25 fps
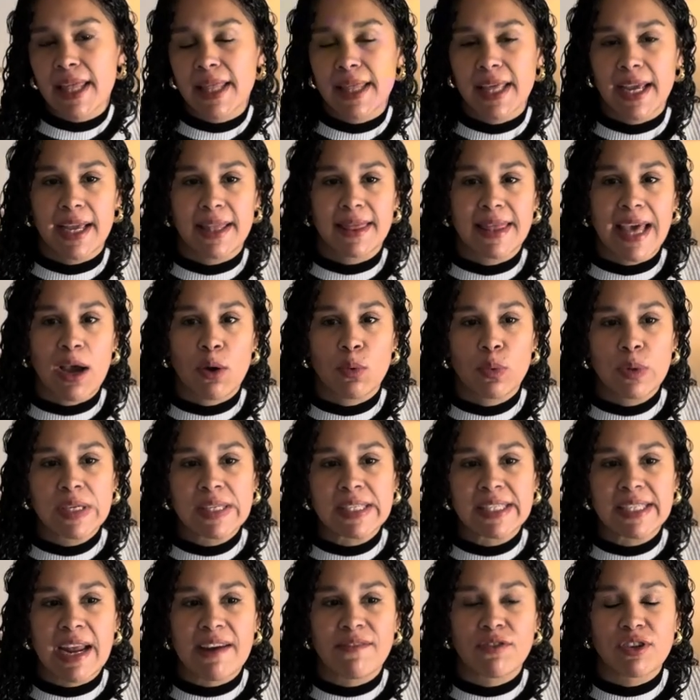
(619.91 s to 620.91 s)
Like, that
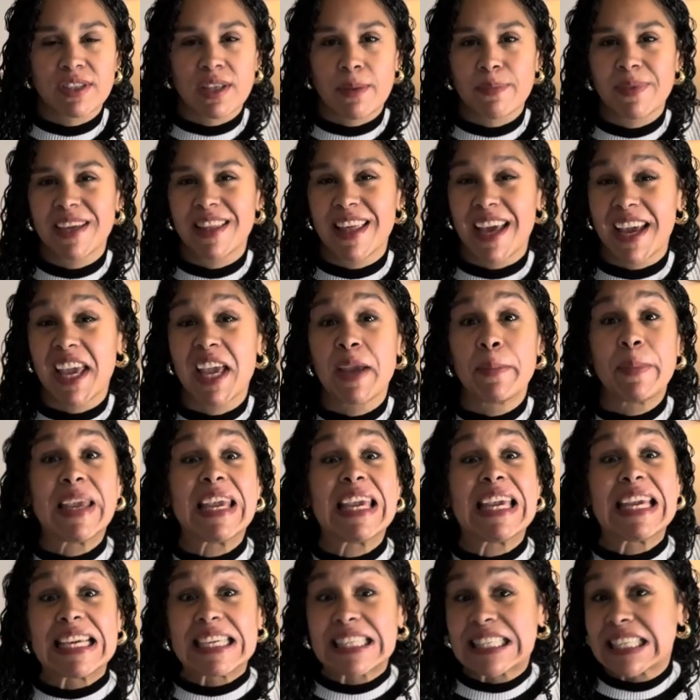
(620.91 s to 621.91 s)
was never something that came
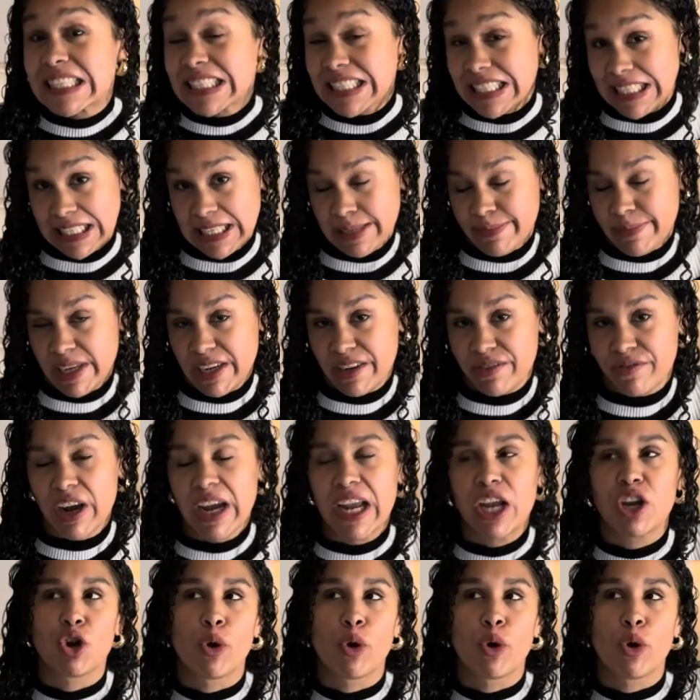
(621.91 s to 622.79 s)
easily to me, right?